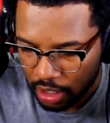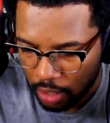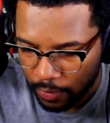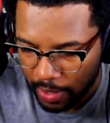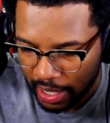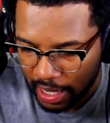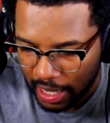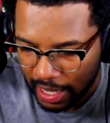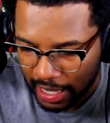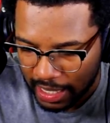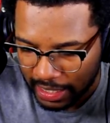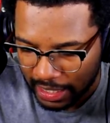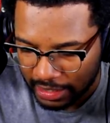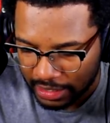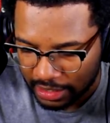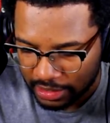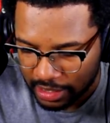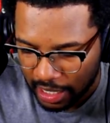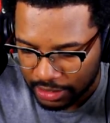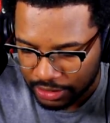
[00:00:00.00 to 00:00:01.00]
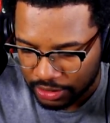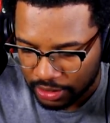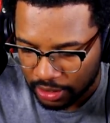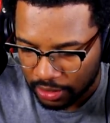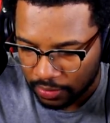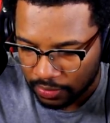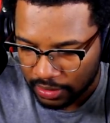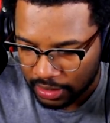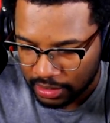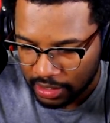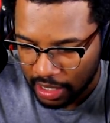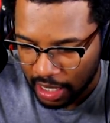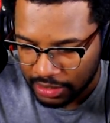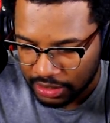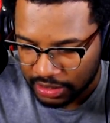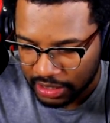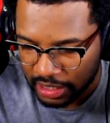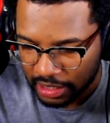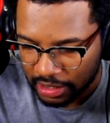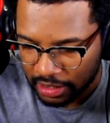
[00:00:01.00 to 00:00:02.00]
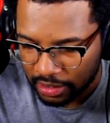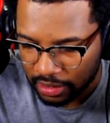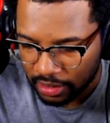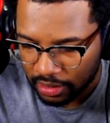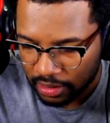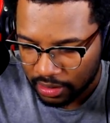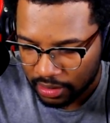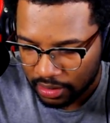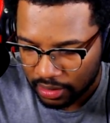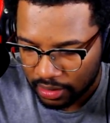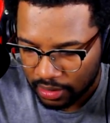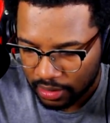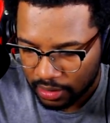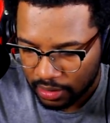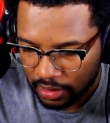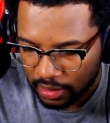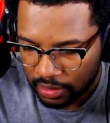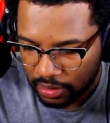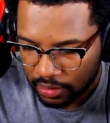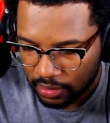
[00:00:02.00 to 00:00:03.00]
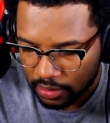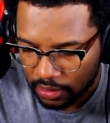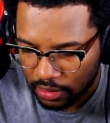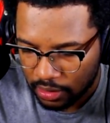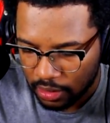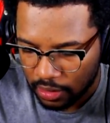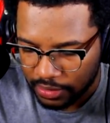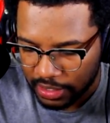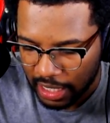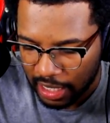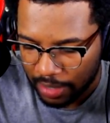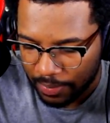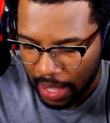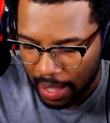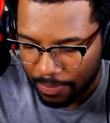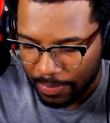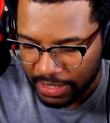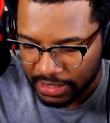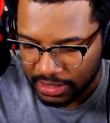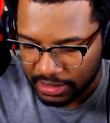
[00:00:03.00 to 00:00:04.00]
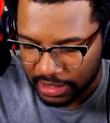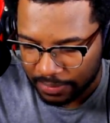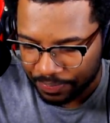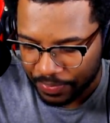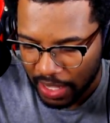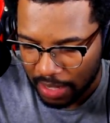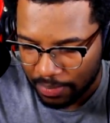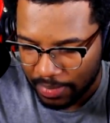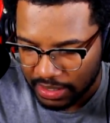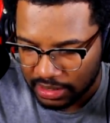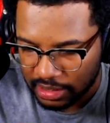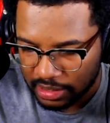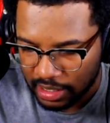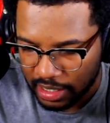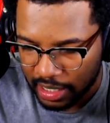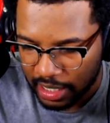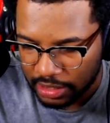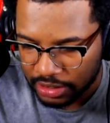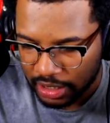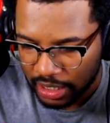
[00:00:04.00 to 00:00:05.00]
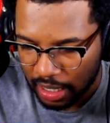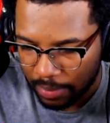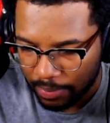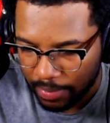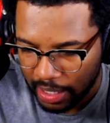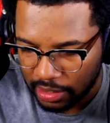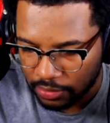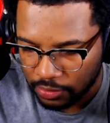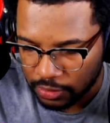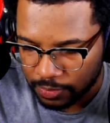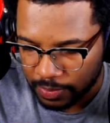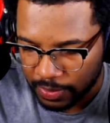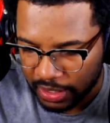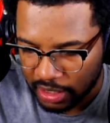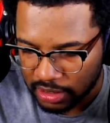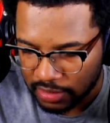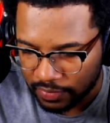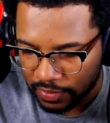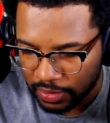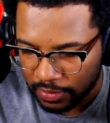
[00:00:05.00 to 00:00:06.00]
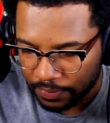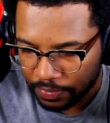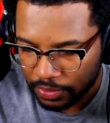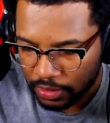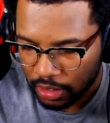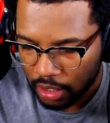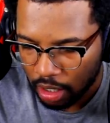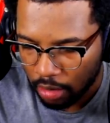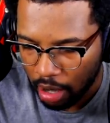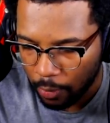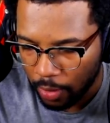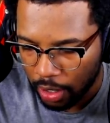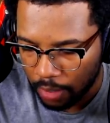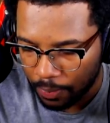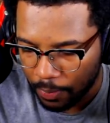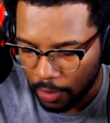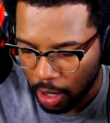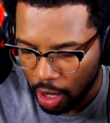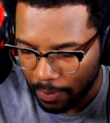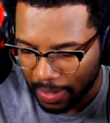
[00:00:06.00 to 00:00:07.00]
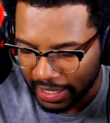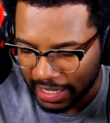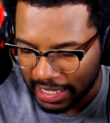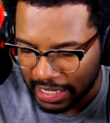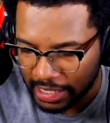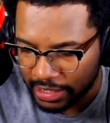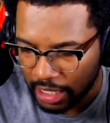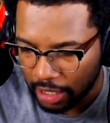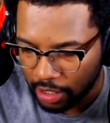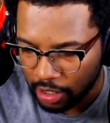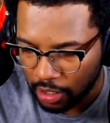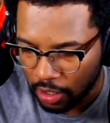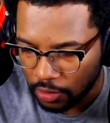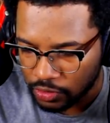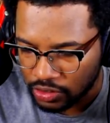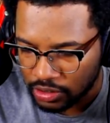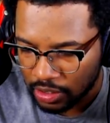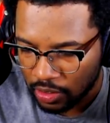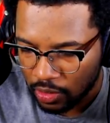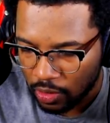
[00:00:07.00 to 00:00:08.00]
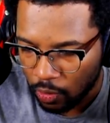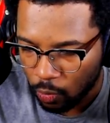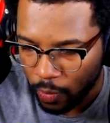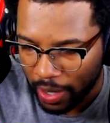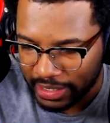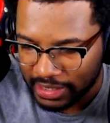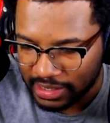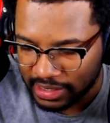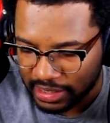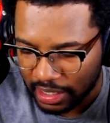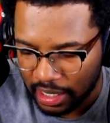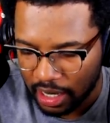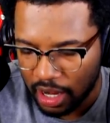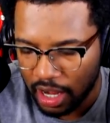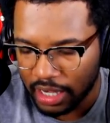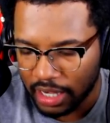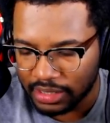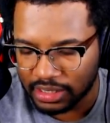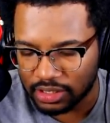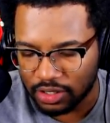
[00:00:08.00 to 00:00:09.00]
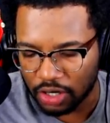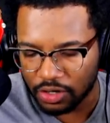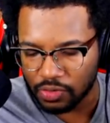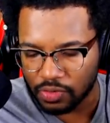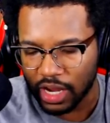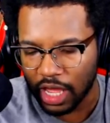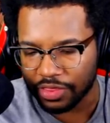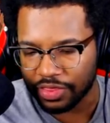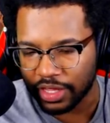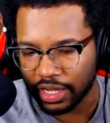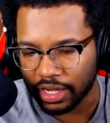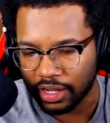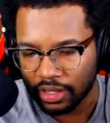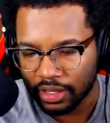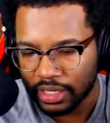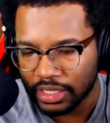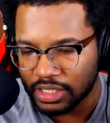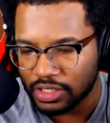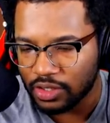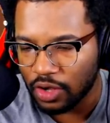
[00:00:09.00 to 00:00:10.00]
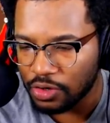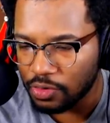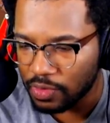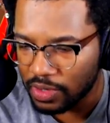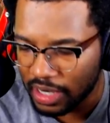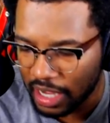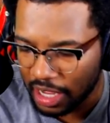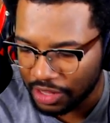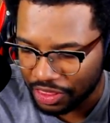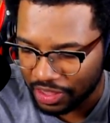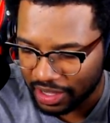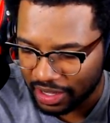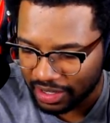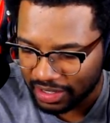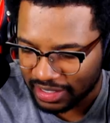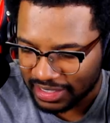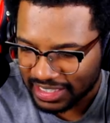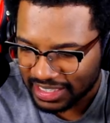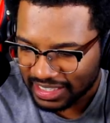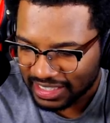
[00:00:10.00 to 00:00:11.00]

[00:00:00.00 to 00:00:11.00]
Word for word: All right, I gotta get the dodge though. The dodge is ki here. Oh damn, I missed it. I missed the dodge and I might lose because of it. All right, well, all my ki. There it goes. Wasted. Oh, this is gonna do nothing.